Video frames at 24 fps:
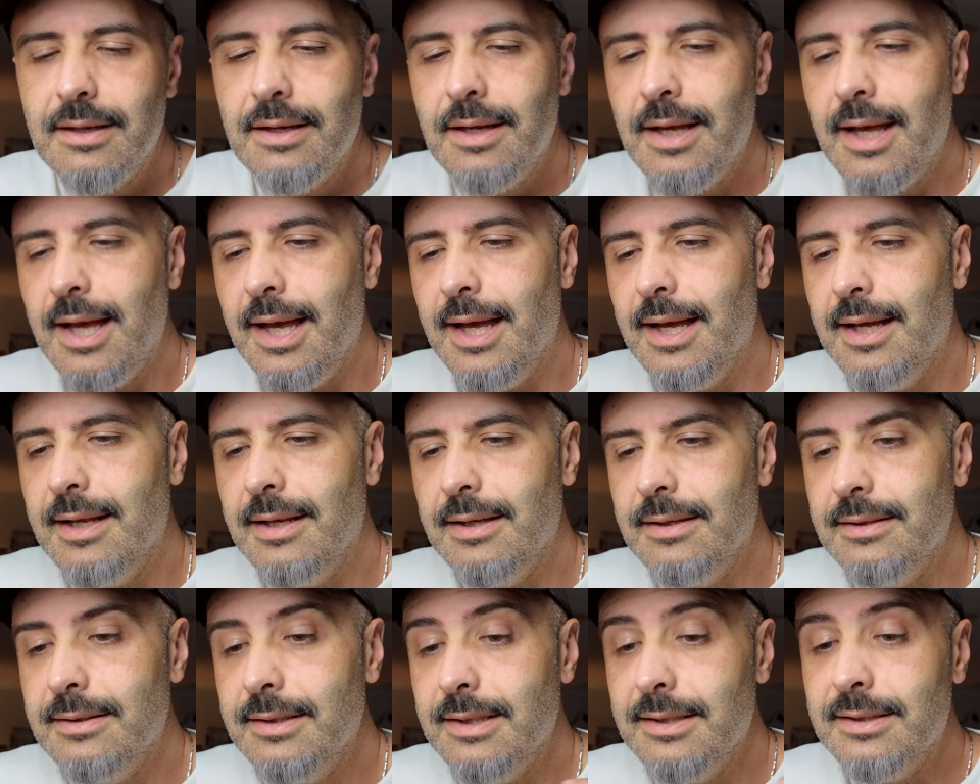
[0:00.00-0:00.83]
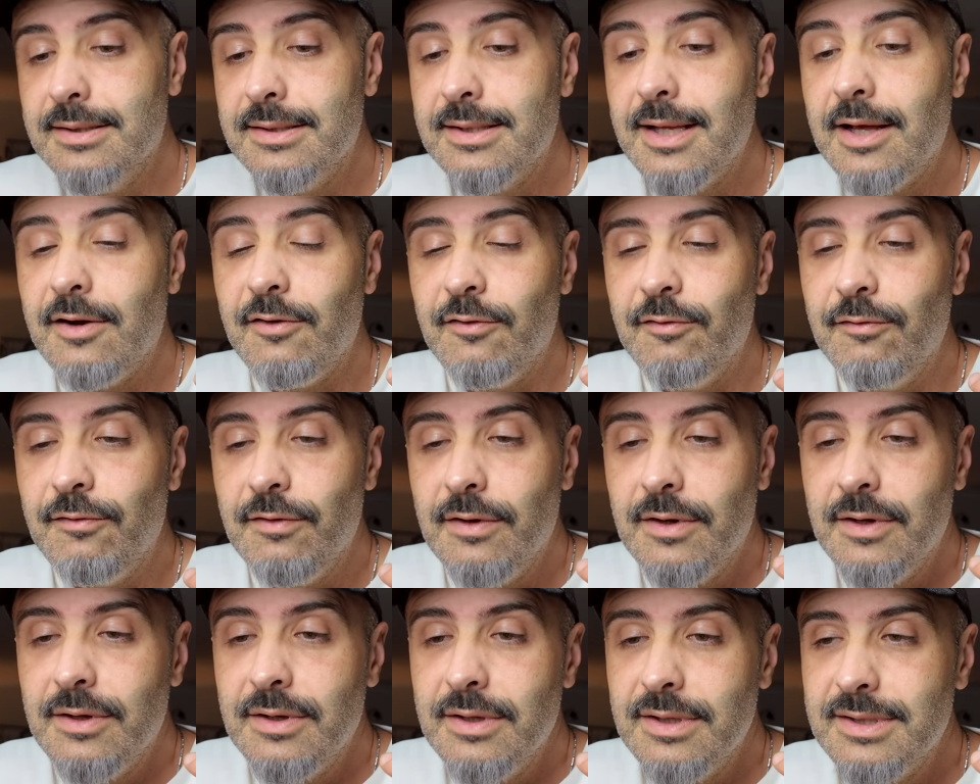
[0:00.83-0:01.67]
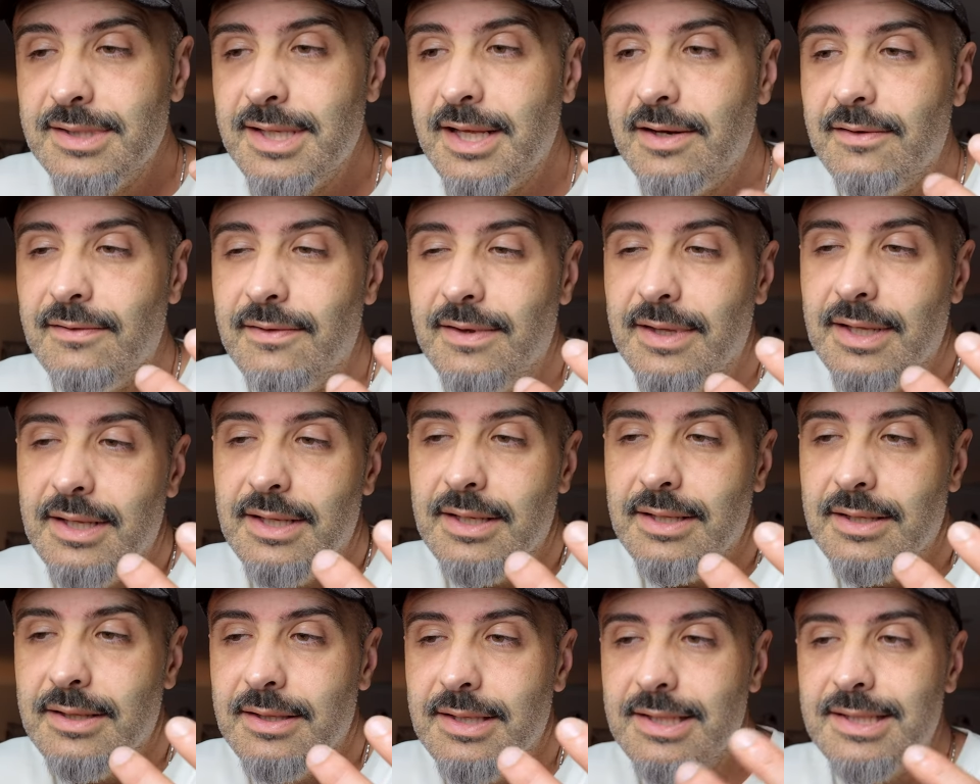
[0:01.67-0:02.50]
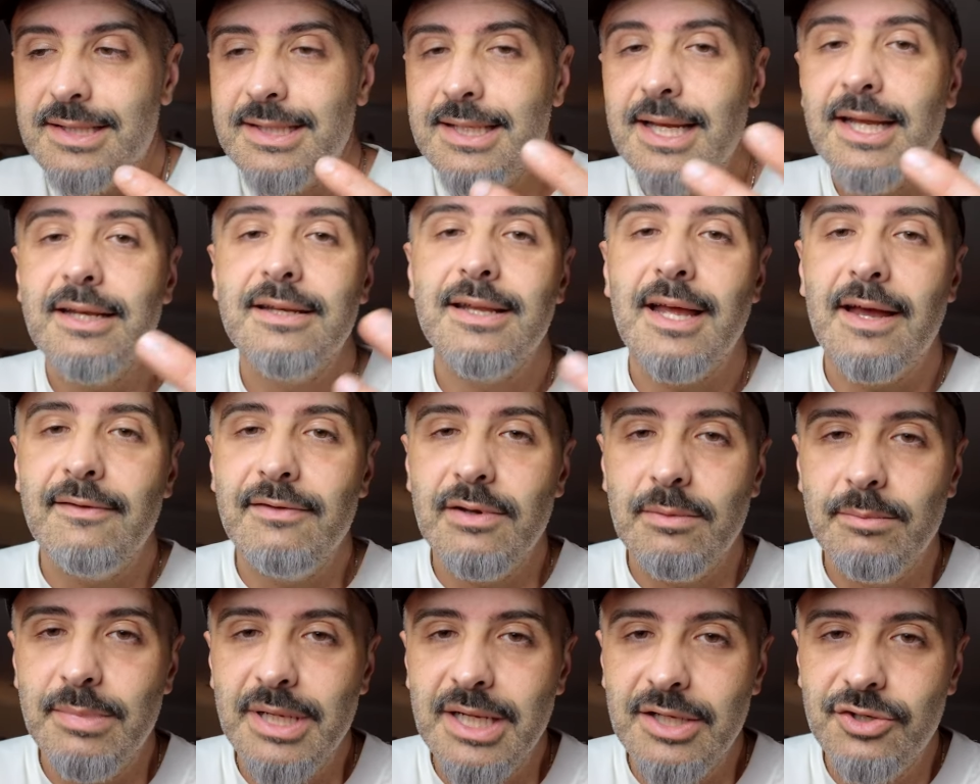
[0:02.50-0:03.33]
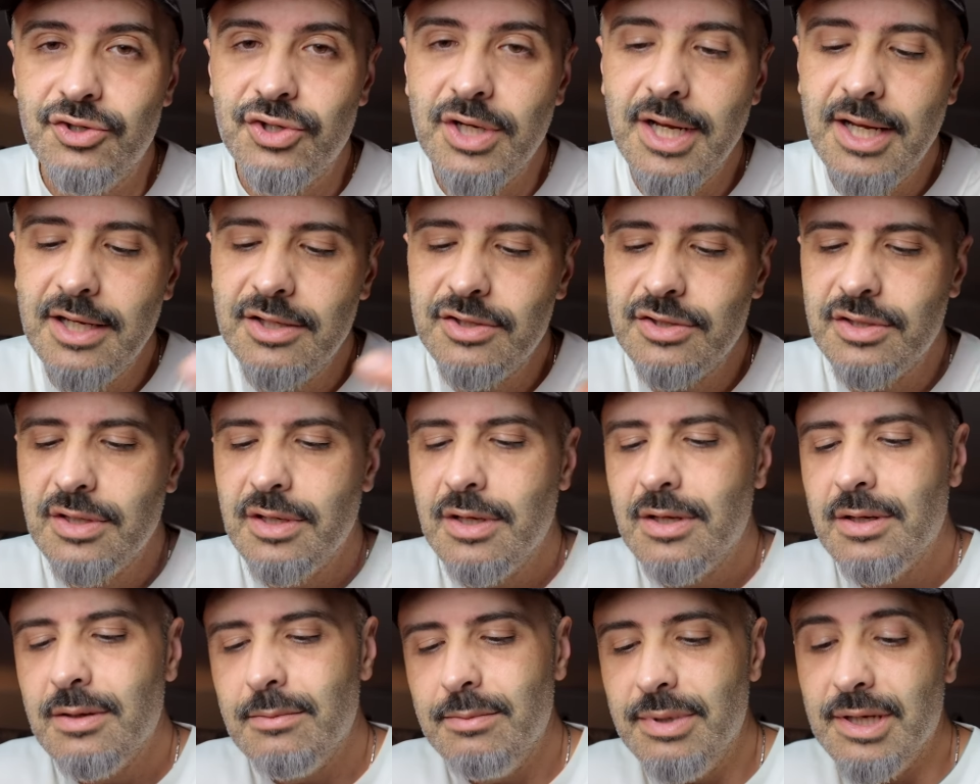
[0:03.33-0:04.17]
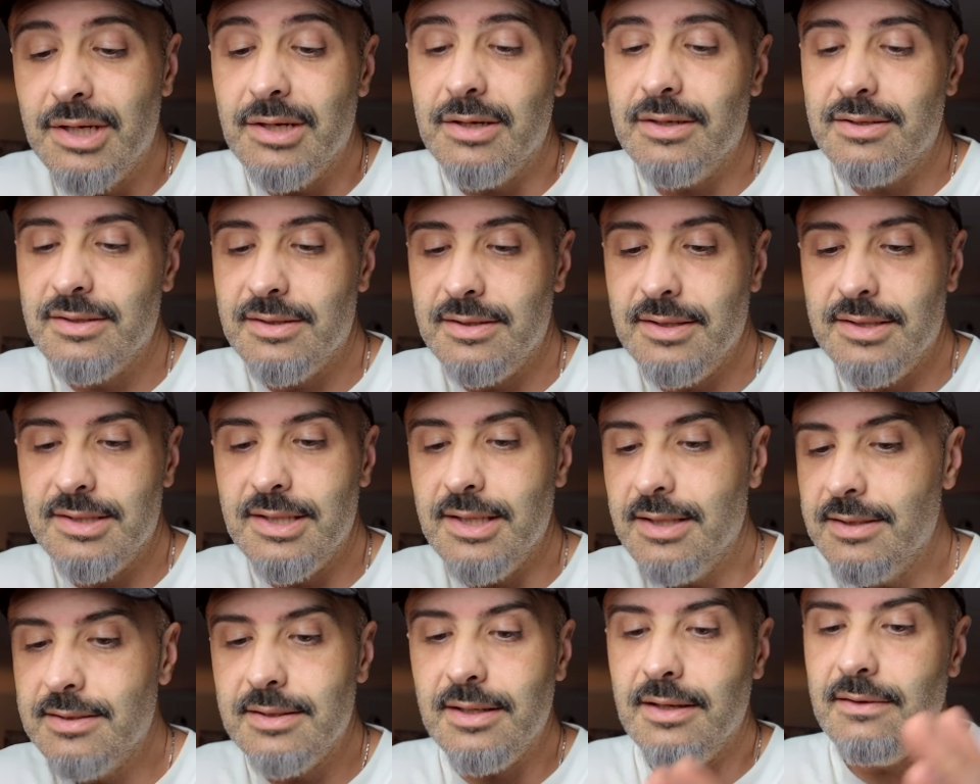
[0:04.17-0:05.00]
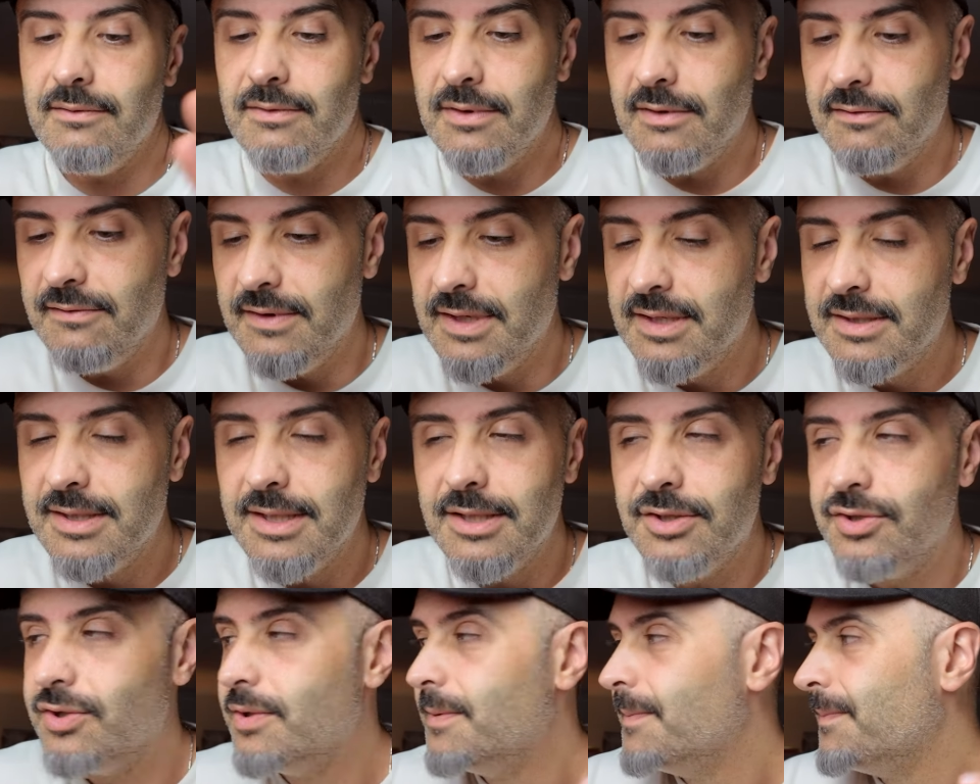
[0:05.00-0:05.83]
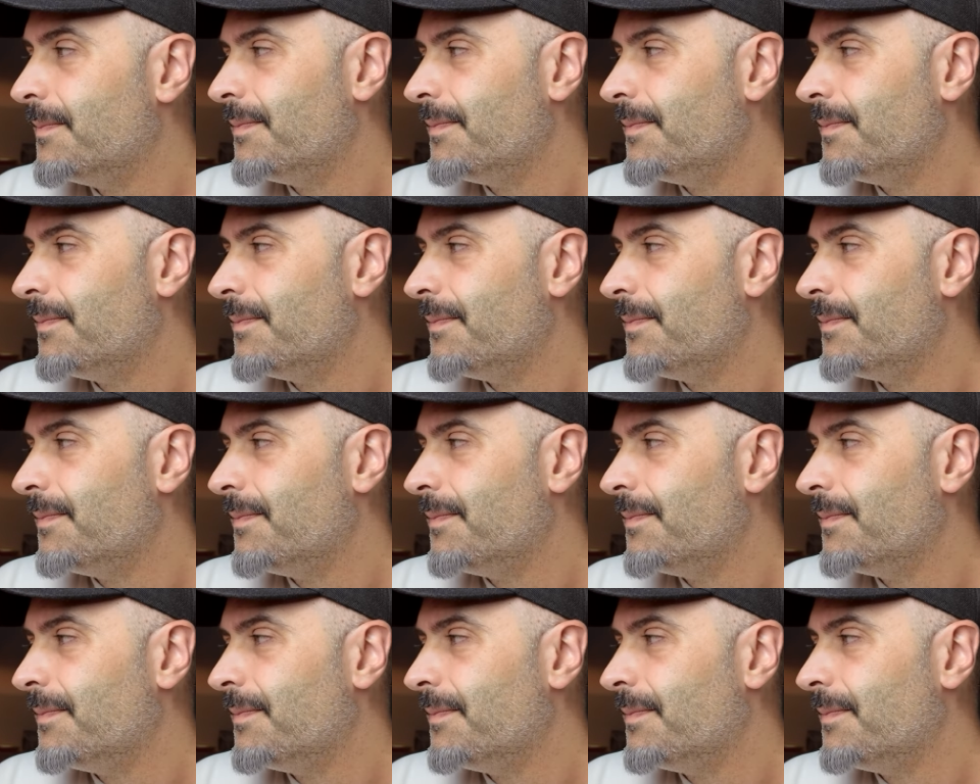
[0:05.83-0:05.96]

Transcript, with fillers: and instead of instead of the the scent having been changed because this is a, a vintage,